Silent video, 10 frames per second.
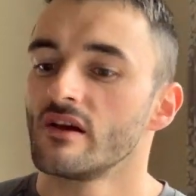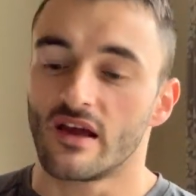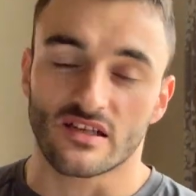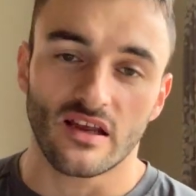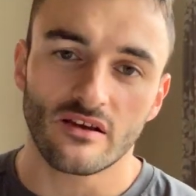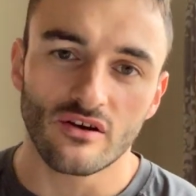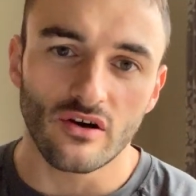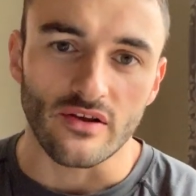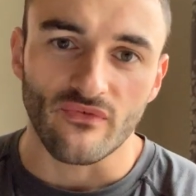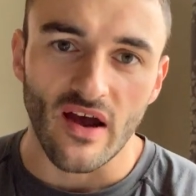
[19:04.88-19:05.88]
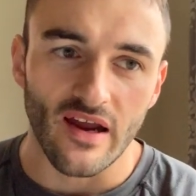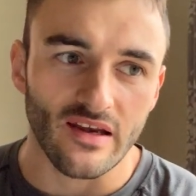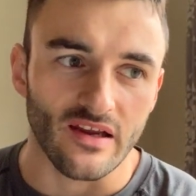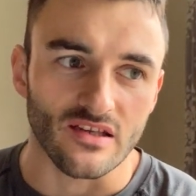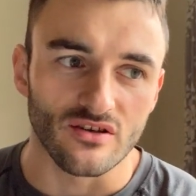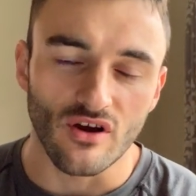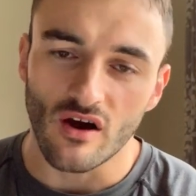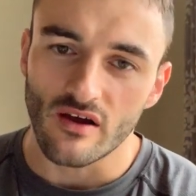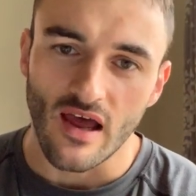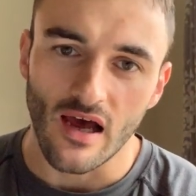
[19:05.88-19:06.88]
It's legal, it's fine, it's
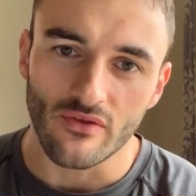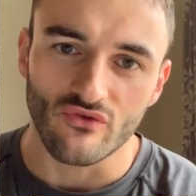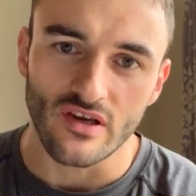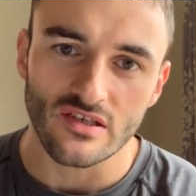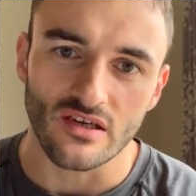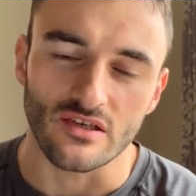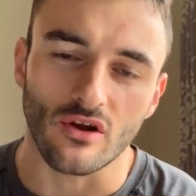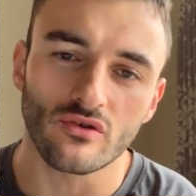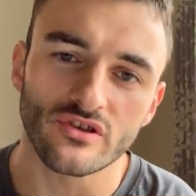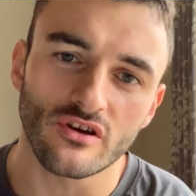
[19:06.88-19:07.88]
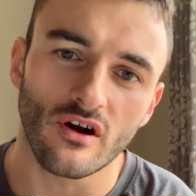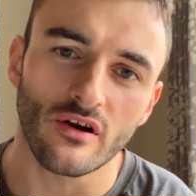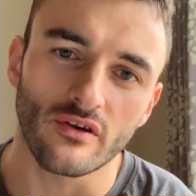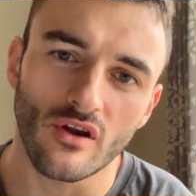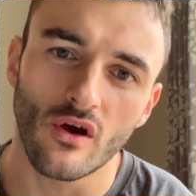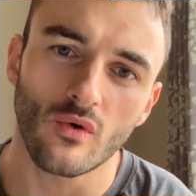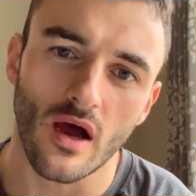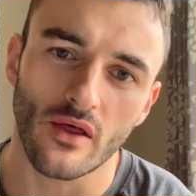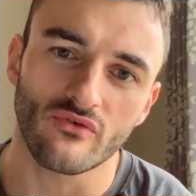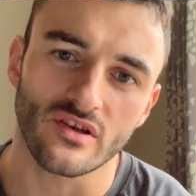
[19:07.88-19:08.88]
not a health risk. As long as you got no
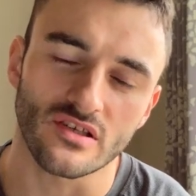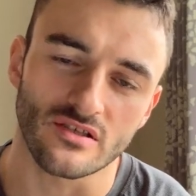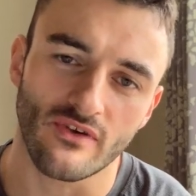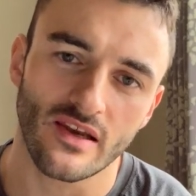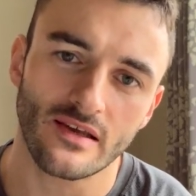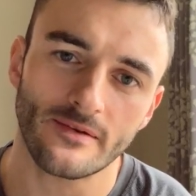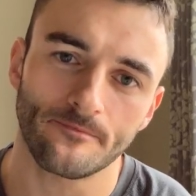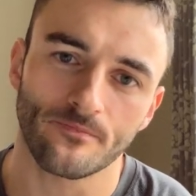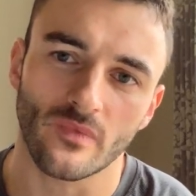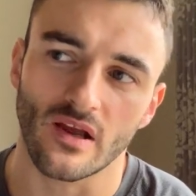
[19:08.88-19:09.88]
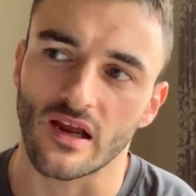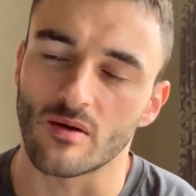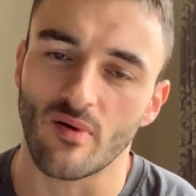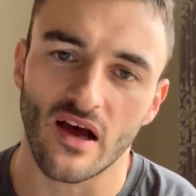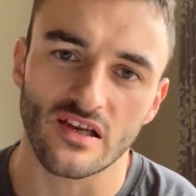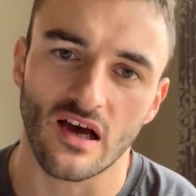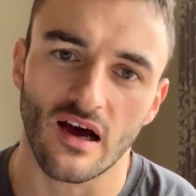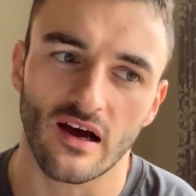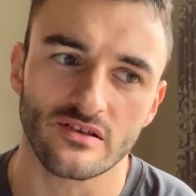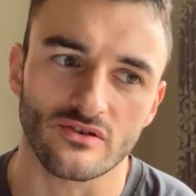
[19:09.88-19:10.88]
health risks already, like a bad
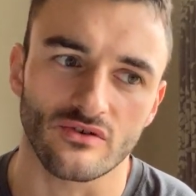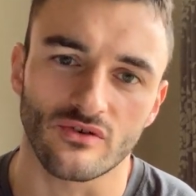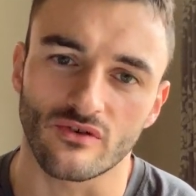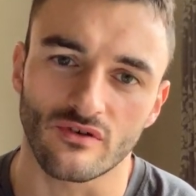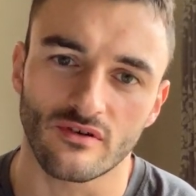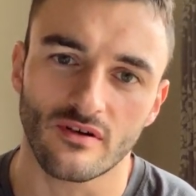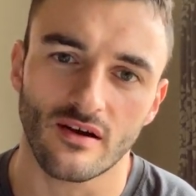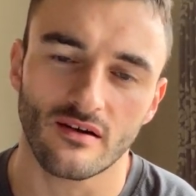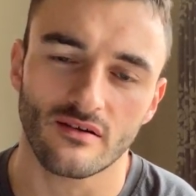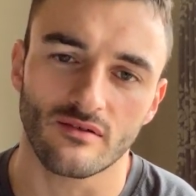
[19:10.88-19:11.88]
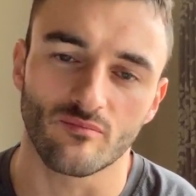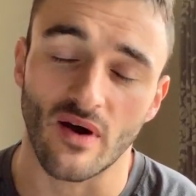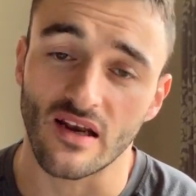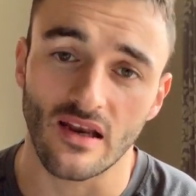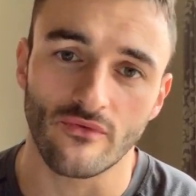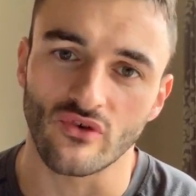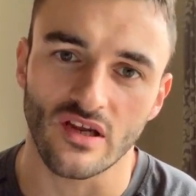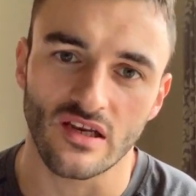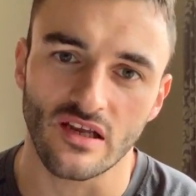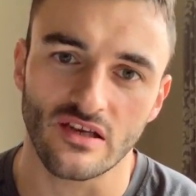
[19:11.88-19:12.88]
heart or bad liver and
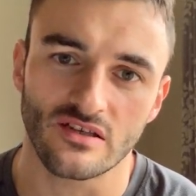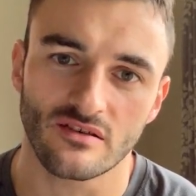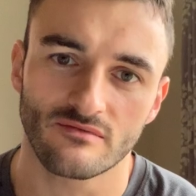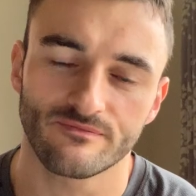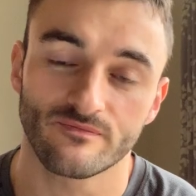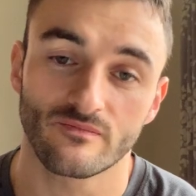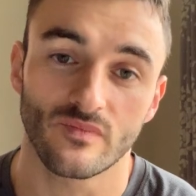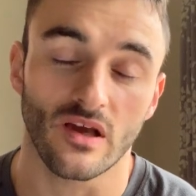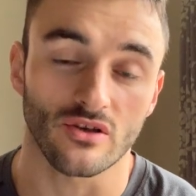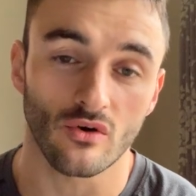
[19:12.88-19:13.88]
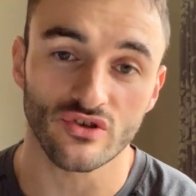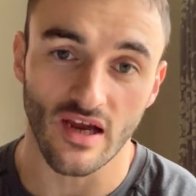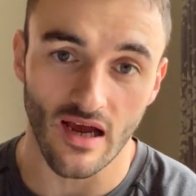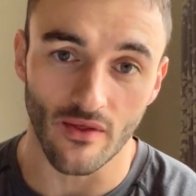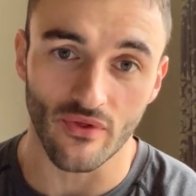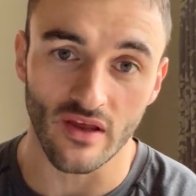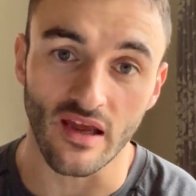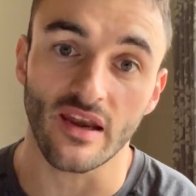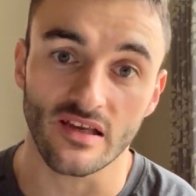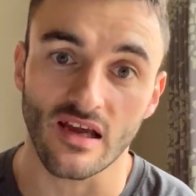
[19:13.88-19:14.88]
kidneys, as long as you're
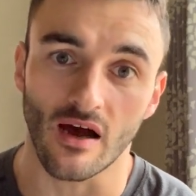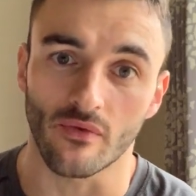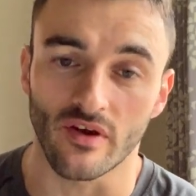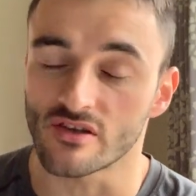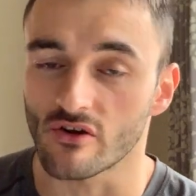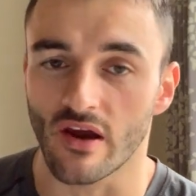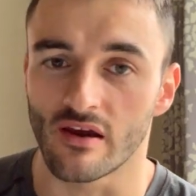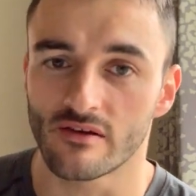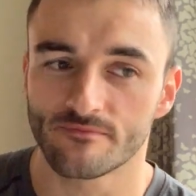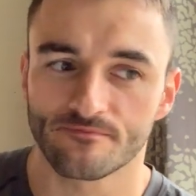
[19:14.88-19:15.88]
healthy, it is healthy, it's okay.